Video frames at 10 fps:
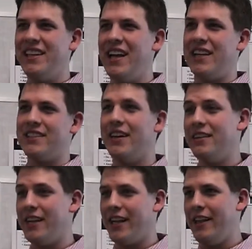and it's
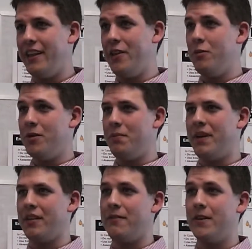unlikely that you would
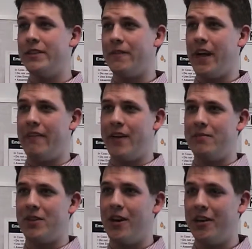pick the first 5
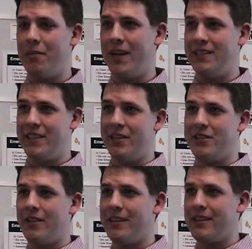items on the page that you're
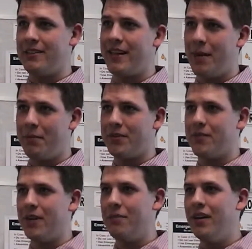selecting the samples
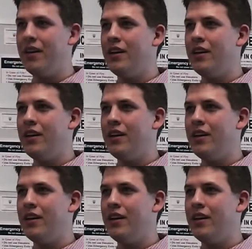from.